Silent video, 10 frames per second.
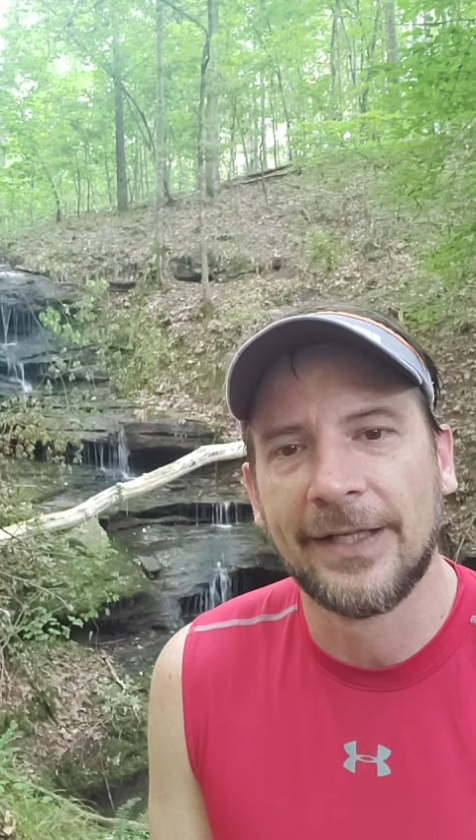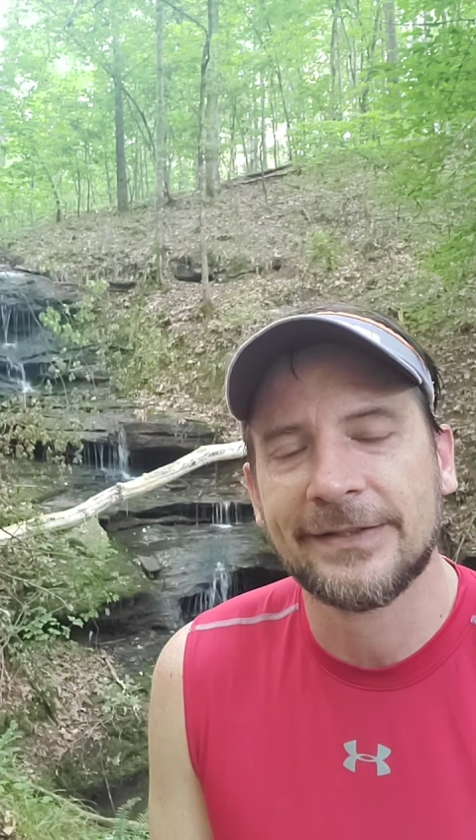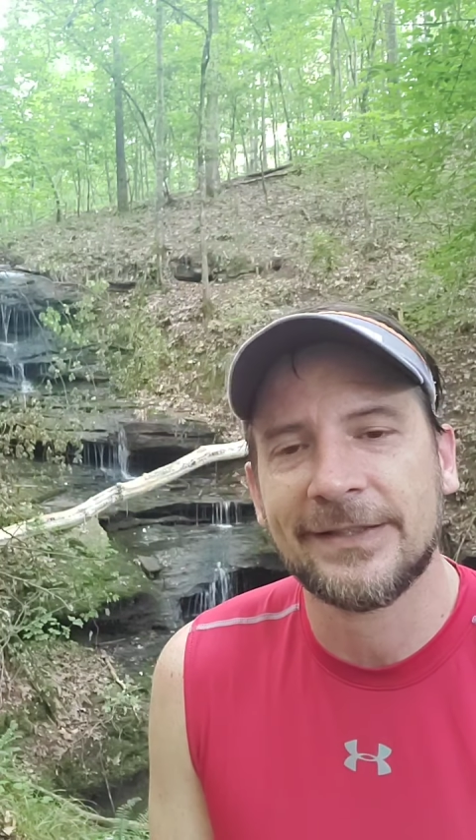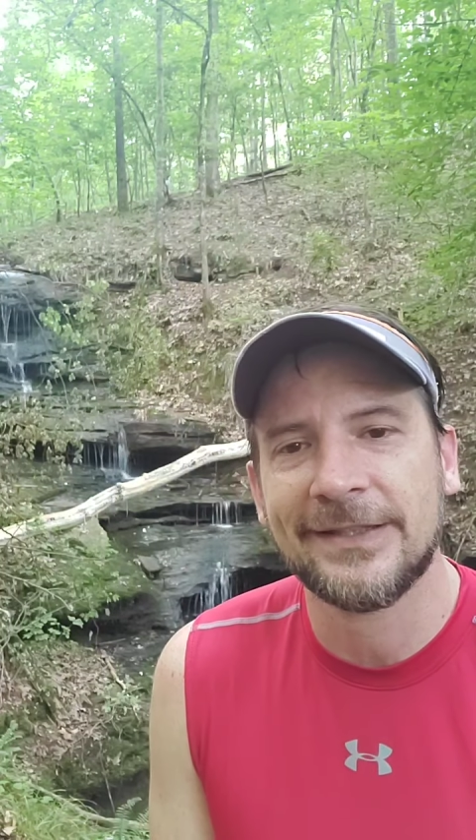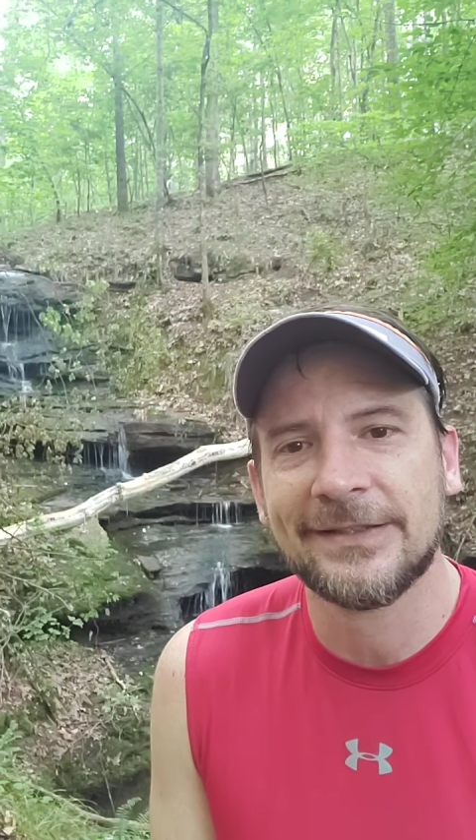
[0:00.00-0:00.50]
and
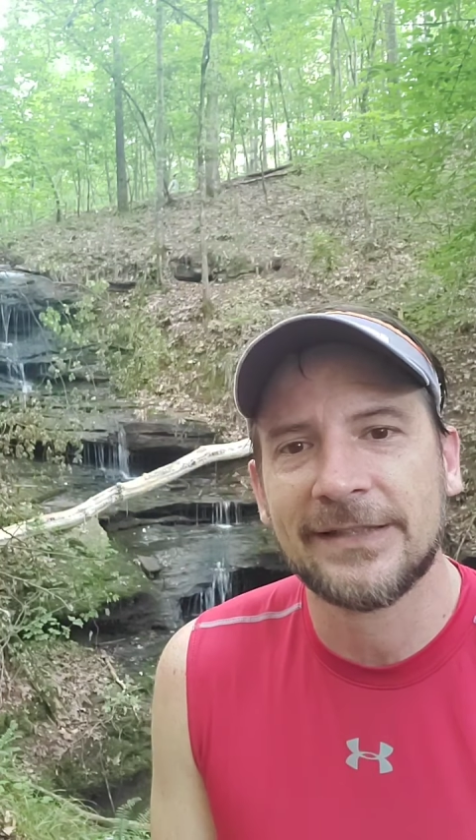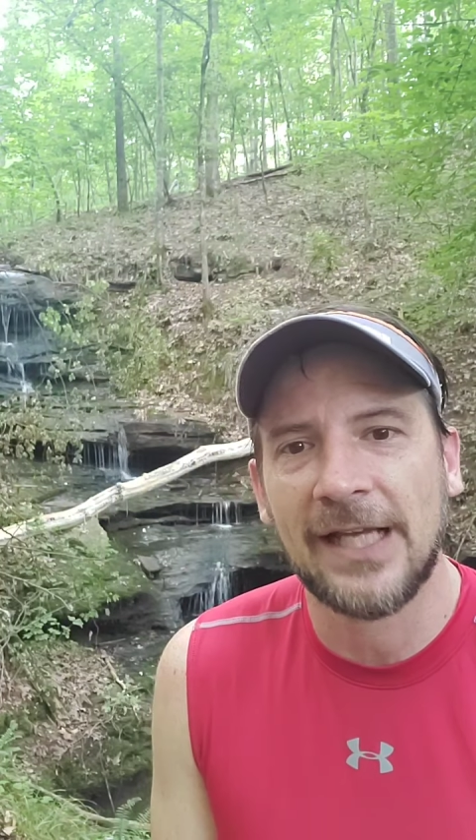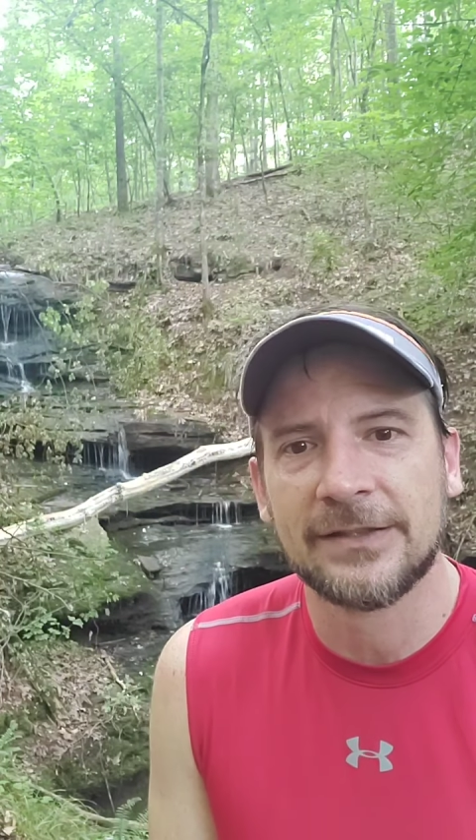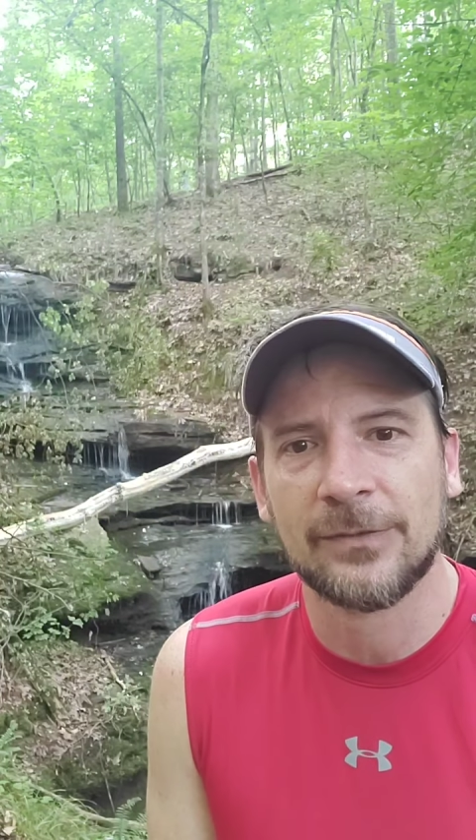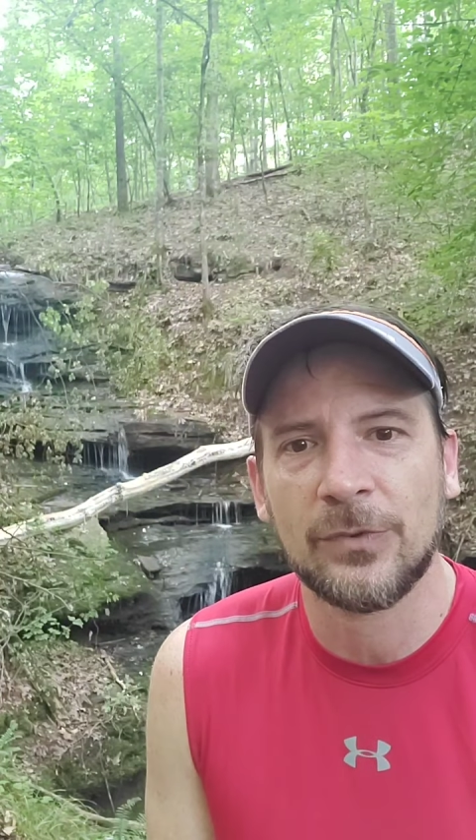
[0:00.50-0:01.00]
she just
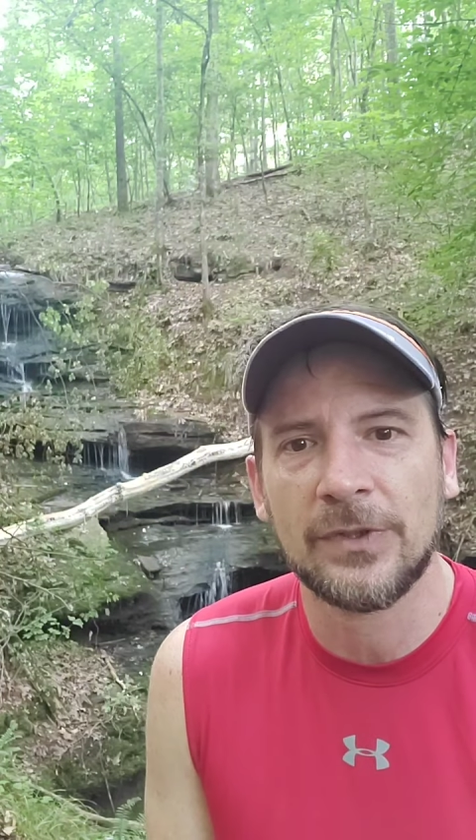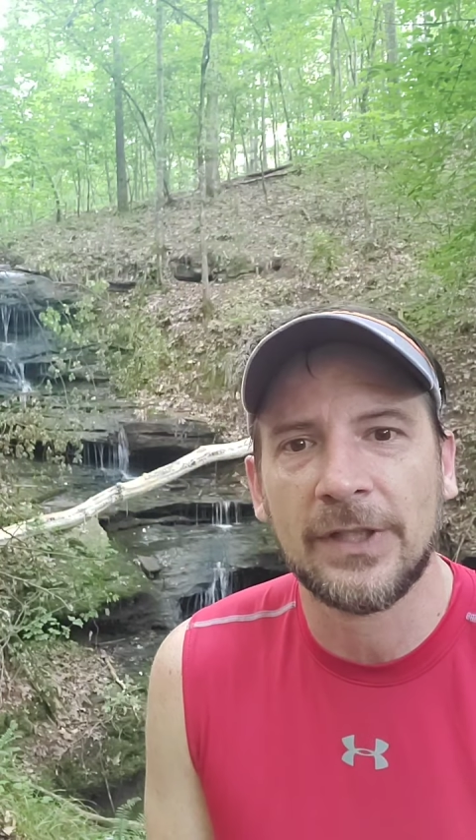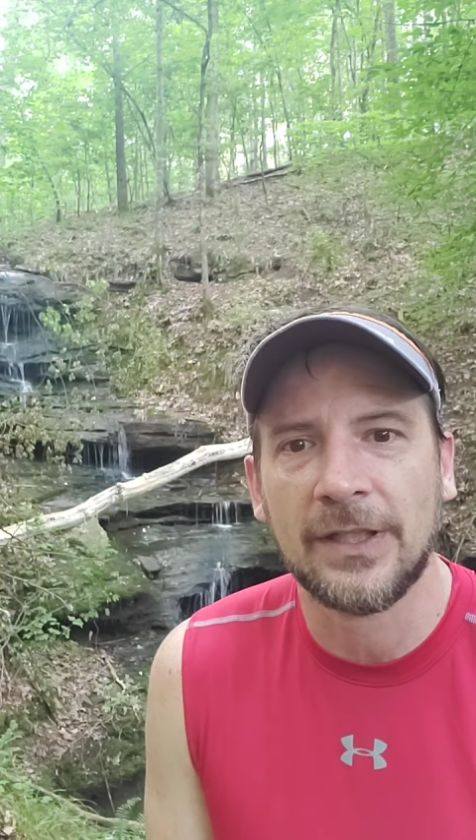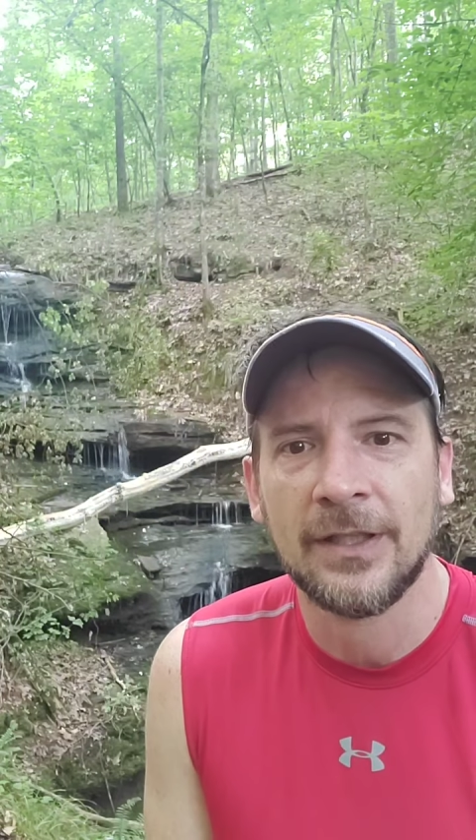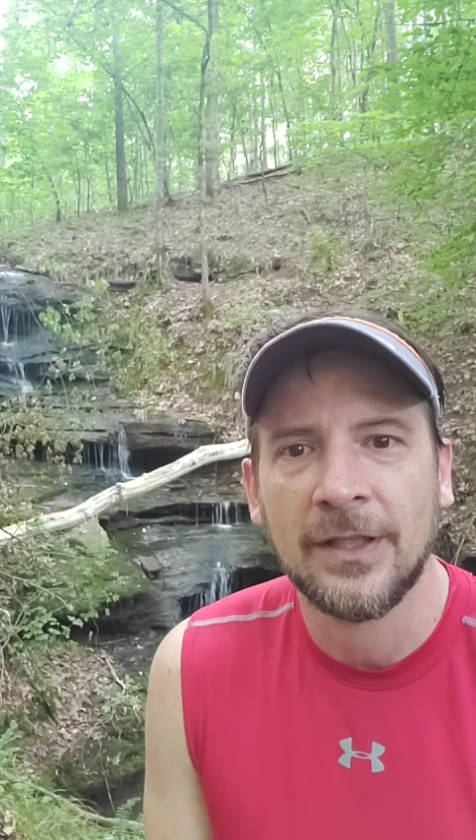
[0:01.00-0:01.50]
has a really